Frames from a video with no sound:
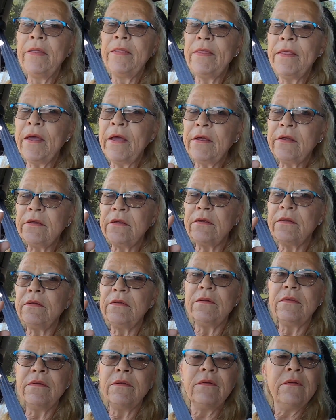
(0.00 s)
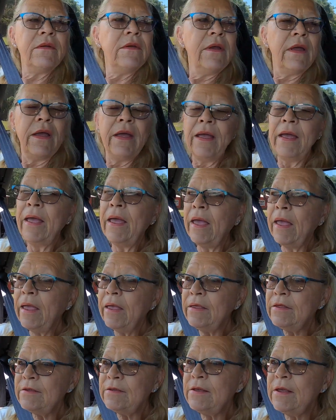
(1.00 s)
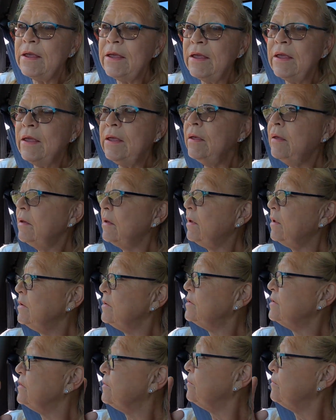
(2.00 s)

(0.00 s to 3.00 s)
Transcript: And that air conditioning. AC is